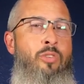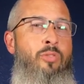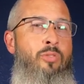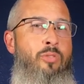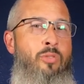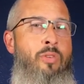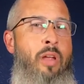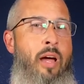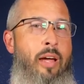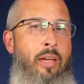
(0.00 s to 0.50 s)
you
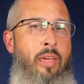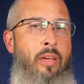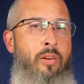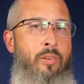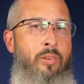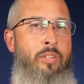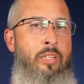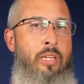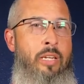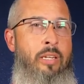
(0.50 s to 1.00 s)
do not
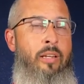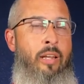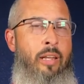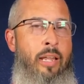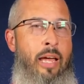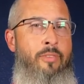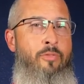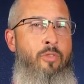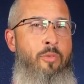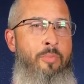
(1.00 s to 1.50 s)
guarantee that
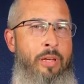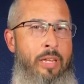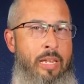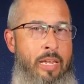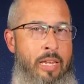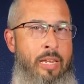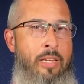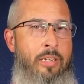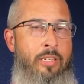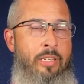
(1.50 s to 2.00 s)
life will be
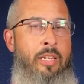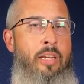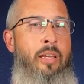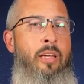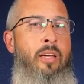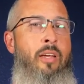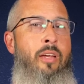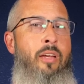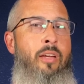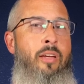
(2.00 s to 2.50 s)
easy
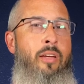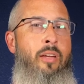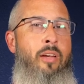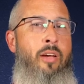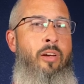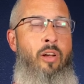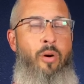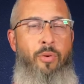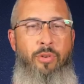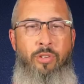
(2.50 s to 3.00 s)

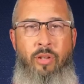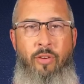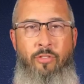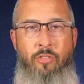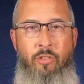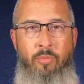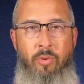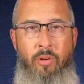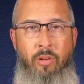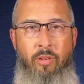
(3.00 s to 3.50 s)
and always
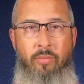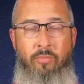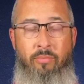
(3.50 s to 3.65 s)
comfortable?